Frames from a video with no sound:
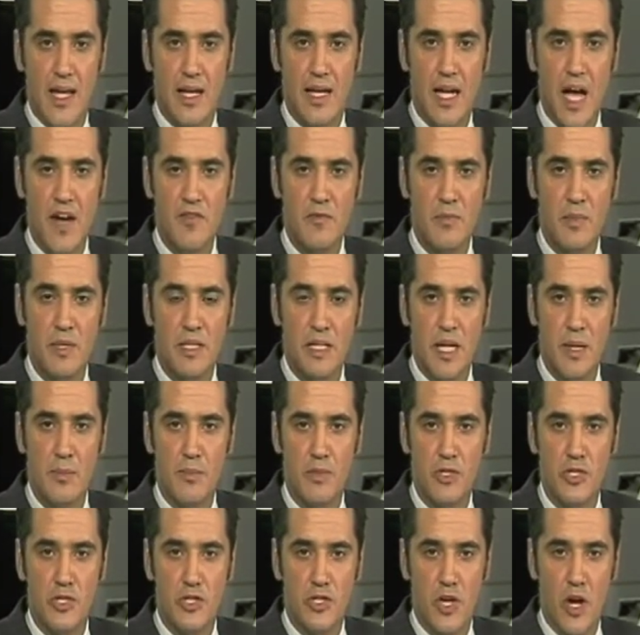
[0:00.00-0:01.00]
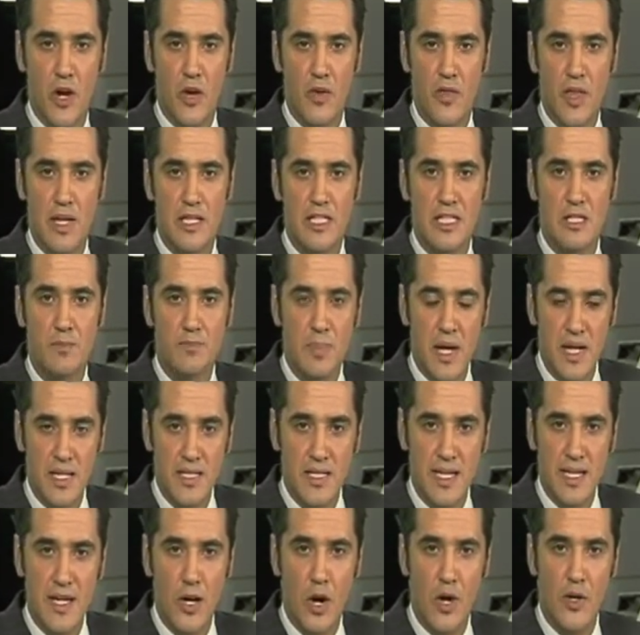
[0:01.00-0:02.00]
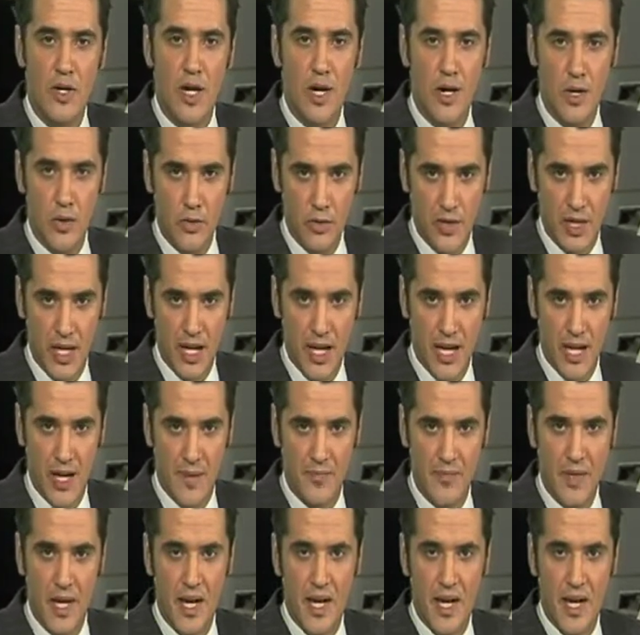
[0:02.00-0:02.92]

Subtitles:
Government numbers show that spending on healthcare